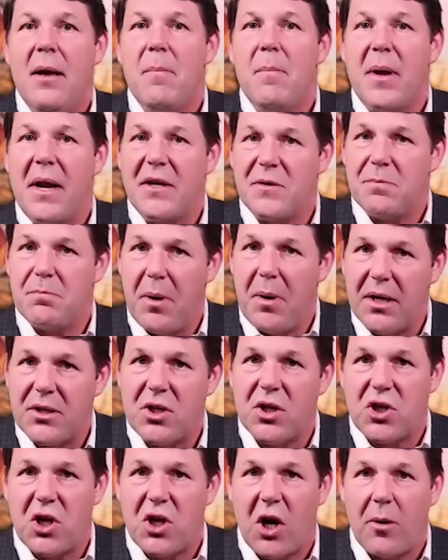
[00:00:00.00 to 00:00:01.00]
but as
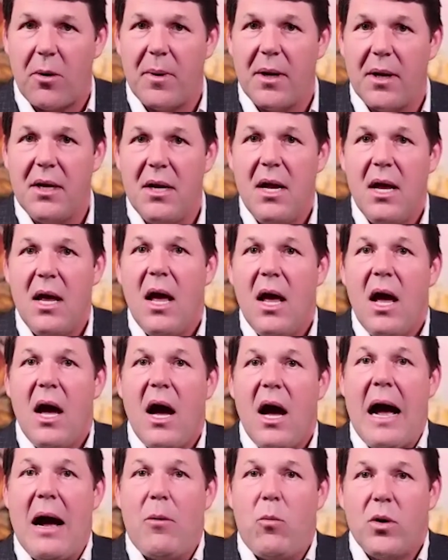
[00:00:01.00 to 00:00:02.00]
budget chairman,
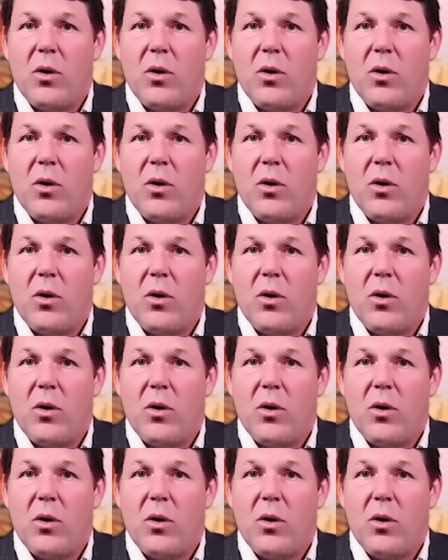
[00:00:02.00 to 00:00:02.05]
I